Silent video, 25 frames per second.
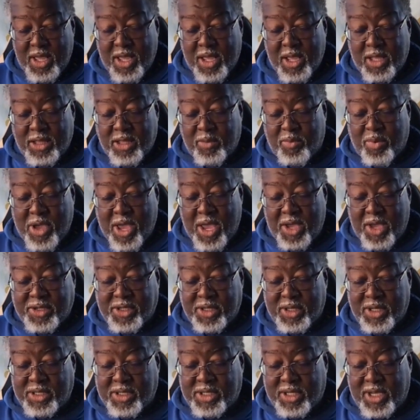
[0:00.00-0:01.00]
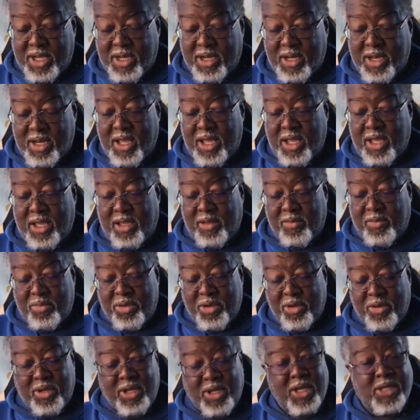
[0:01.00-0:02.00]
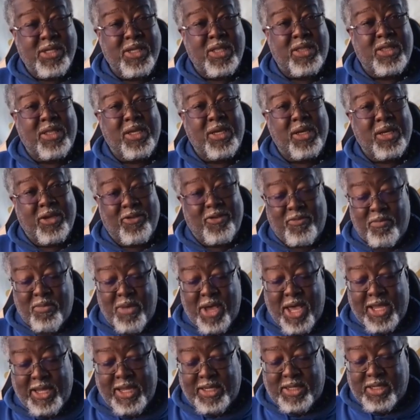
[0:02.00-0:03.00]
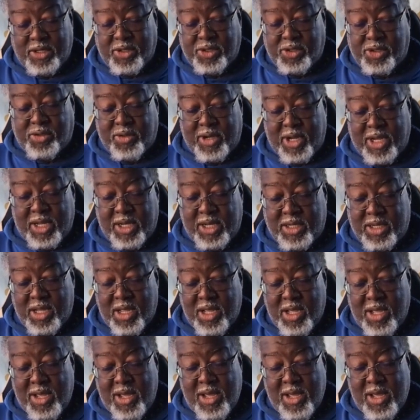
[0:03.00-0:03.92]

And the passionate say, nay, beauty is a thing of might and dread.